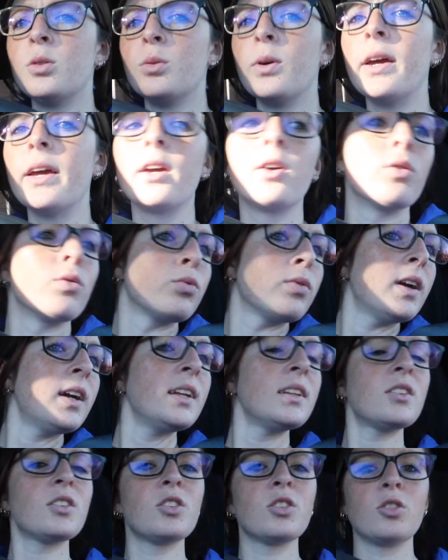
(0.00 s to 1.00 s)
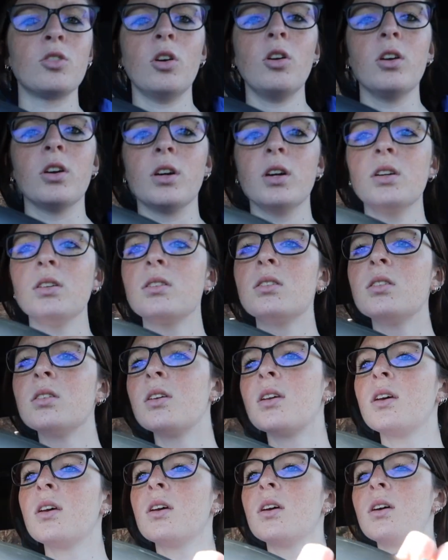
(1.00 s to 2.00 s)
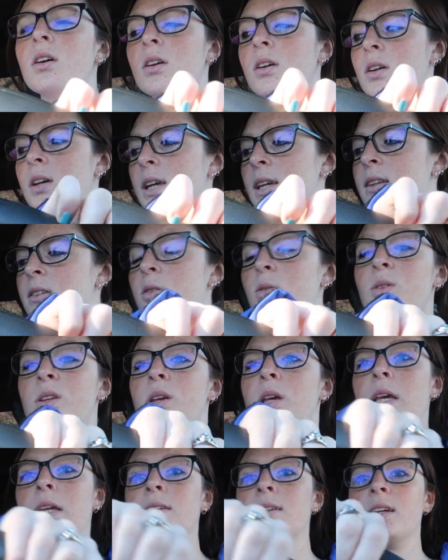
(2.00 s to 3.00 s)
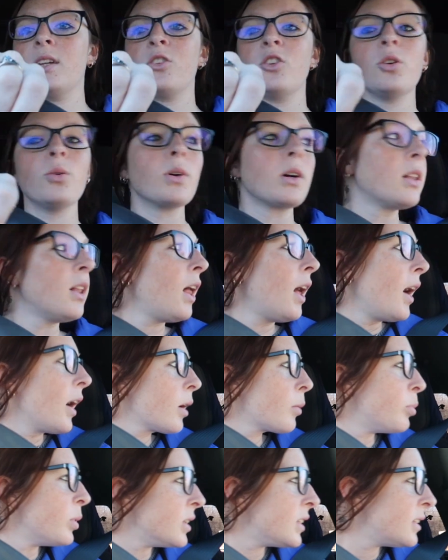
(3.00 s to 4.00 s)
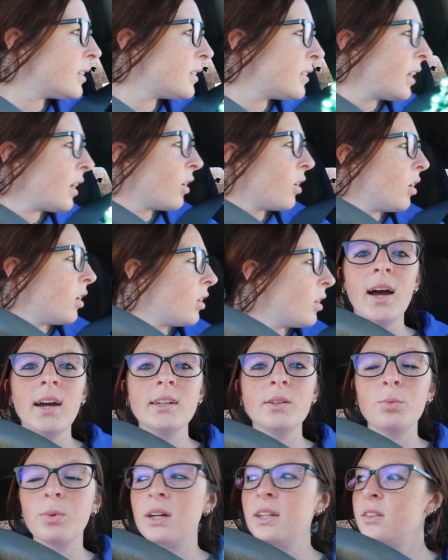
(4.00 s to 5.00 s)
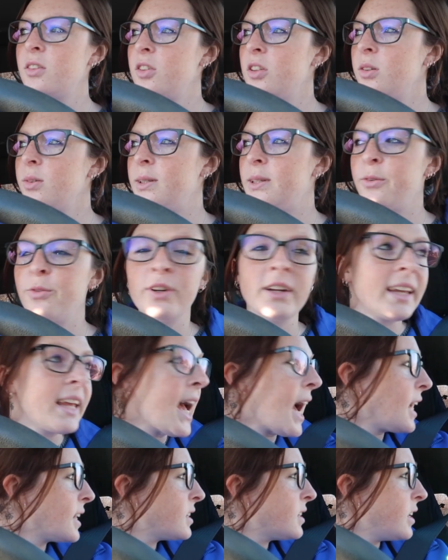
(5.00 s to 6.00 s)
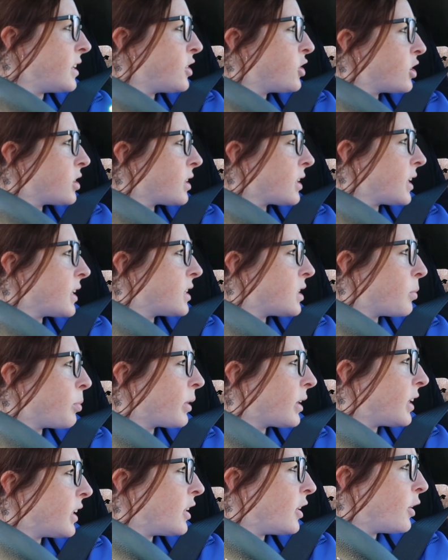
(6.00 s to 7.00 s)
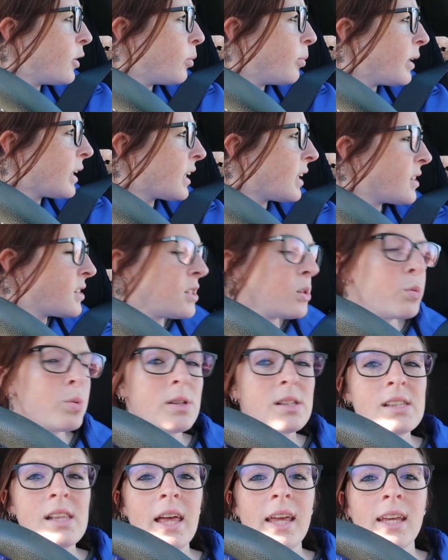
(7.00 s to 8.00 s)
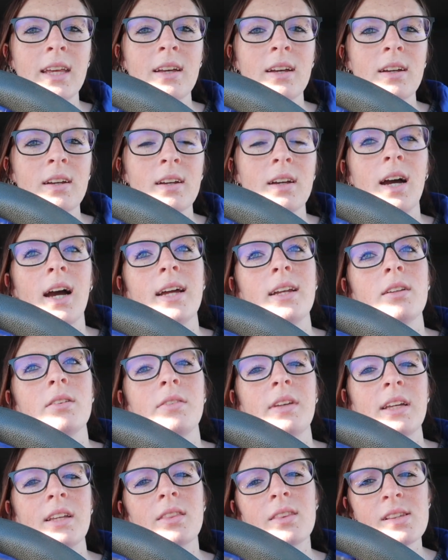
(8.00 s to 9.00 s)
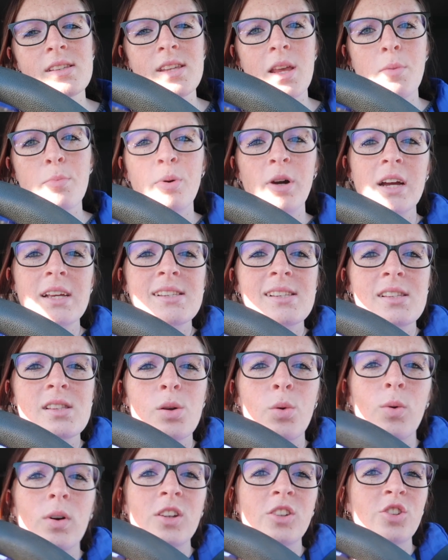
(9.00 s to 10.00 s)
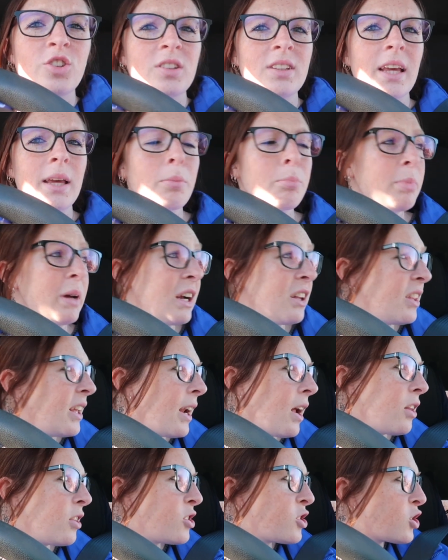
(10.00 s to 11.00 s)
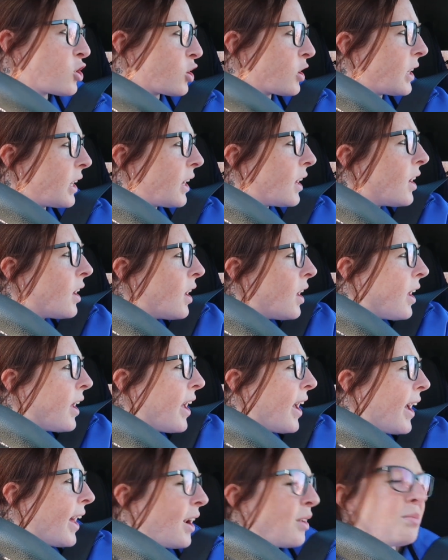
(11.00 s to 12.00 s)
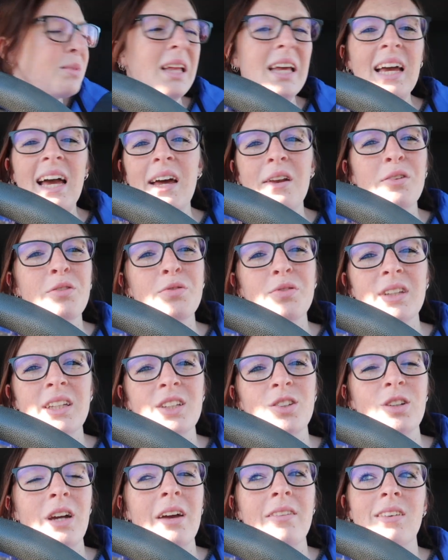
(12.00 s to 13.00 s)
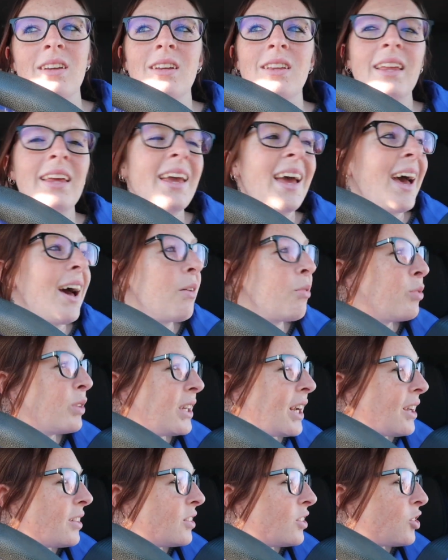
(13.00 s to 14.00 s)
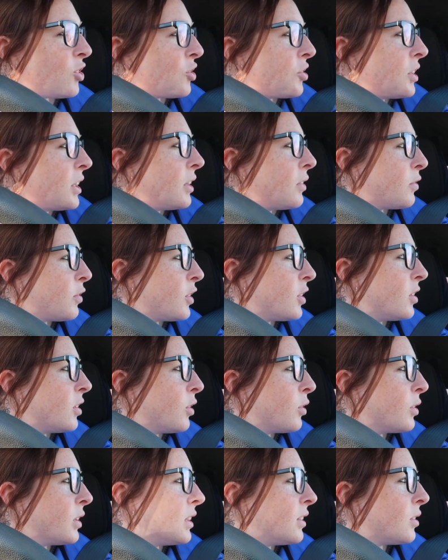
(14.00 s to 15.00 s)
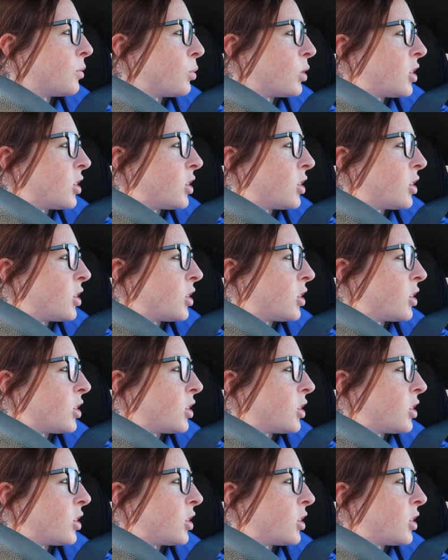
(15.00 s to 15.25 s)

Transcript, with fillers: to a great start. It's only, it's like two o'clock, but still. I went to a different gas station than I typically do because it was like kind of like the same price as the one just like barely down the street. And I'm like, I don't feel like driving like halfway down the street for no reason